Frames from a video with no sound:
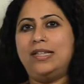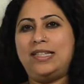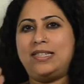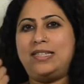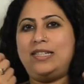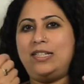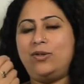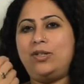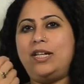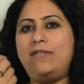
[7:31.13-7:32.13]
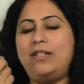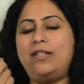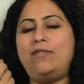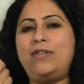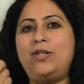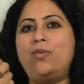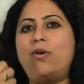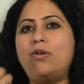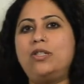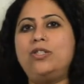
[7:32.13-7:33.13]
This, you know, even when you
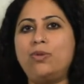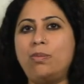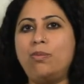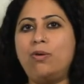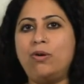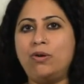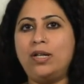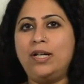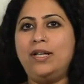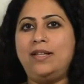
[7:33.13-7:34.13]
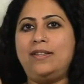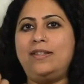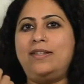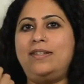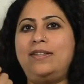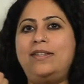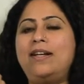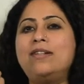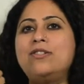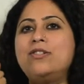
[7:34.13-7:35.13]
walk into a morgue,
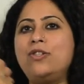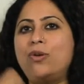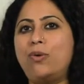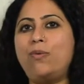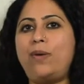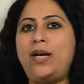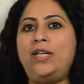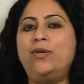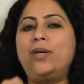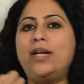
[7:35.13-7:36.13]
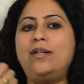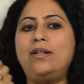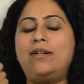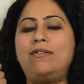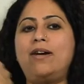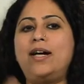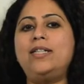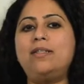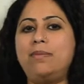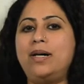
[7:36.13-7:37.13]
there is no way you can
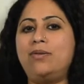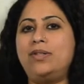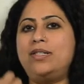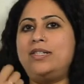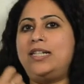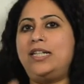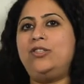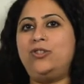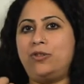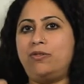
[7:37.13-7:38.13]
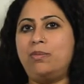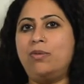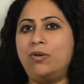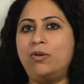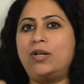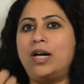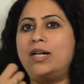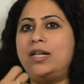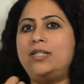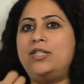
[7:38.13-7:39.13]
write about the stench of a morgue
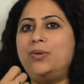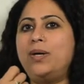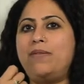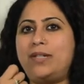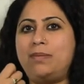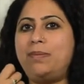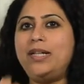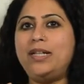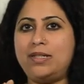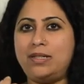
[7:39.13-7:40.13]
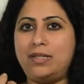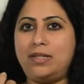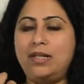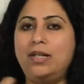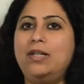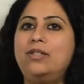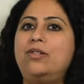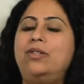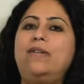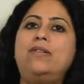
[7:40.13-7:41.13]
unless you have experienced it.
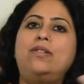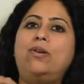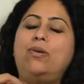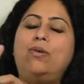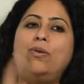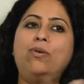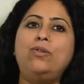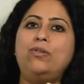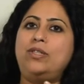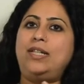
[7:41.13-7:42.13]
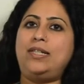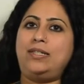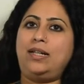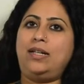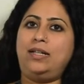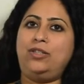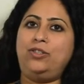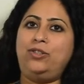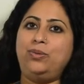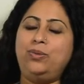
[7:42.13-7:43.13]
So there was all those things that I had to
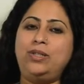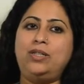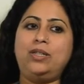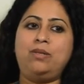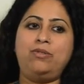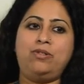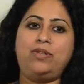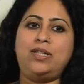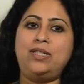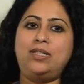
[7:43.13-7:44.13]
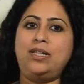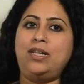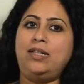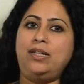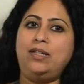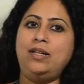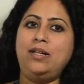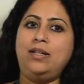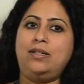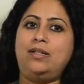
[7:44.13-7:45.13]
do in terms of understanding
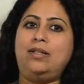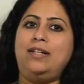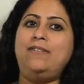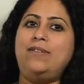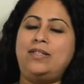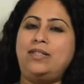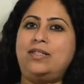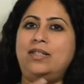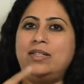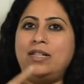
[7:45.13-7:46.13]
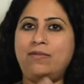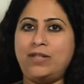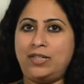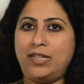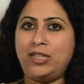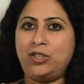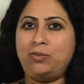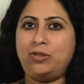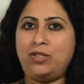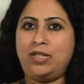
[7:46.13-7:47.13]
certain investigation
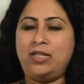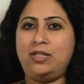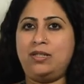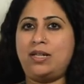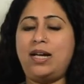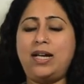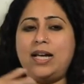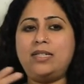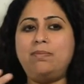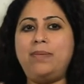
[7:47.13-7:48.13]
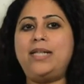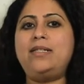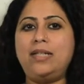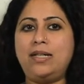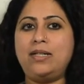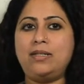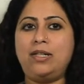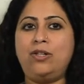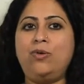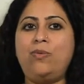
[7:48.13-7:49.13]
procedures, as basic as,
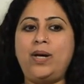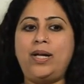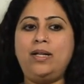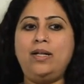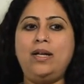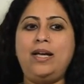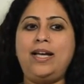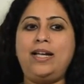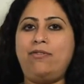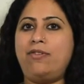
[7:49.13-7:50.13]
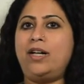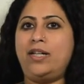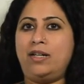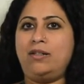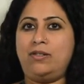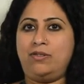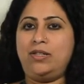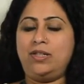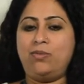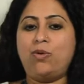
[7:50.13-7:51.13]
you know, when an FIR is
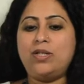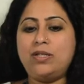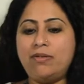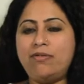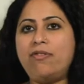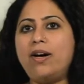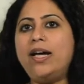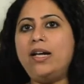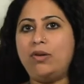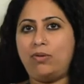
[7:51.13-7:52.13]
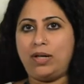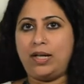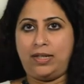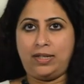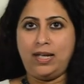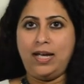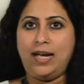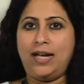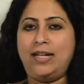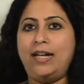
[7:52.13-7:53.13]
written, what does the file look like?
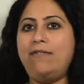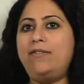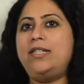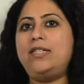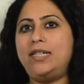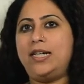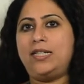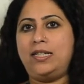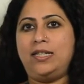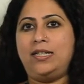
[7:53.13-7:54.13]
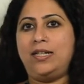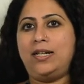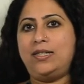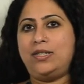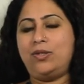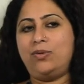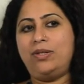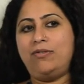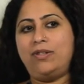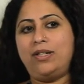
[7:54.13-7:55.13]
And every state in India has its own
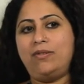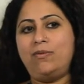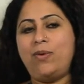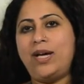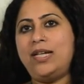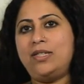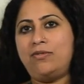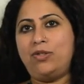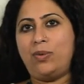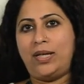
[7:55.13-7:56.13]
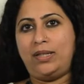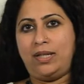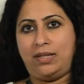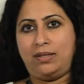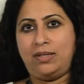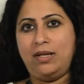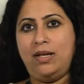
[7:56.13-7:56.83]
different ways of doing things.